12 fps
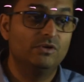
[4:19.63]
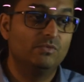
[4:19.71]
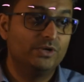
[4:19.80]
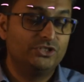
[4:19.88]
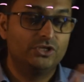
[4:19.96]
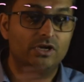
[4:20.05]

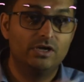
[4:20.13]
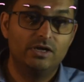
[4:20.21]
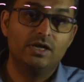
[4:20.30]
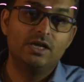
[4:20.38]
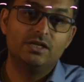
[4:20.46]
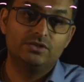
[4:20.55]
which
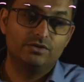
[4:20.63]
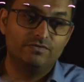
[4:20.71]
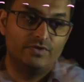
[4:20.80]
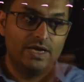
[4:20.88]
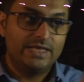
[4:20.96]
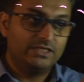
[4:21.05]
are sort
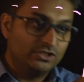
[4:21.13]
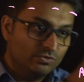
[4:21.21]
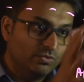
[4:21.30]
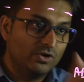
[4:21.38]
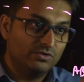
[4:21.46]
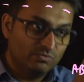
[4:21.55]
of related to
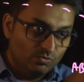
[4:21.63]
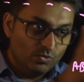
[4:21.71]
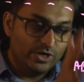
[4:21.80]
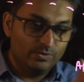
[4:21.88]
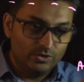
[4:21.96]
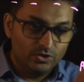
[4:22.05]

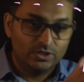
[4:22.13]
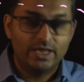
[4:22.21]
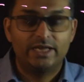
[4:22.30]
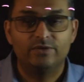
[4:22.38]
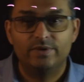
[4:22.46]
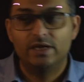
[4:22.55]
what it would look
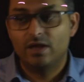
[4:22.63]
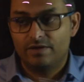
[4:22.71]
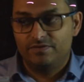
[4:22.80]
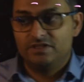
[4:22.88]
like in real life.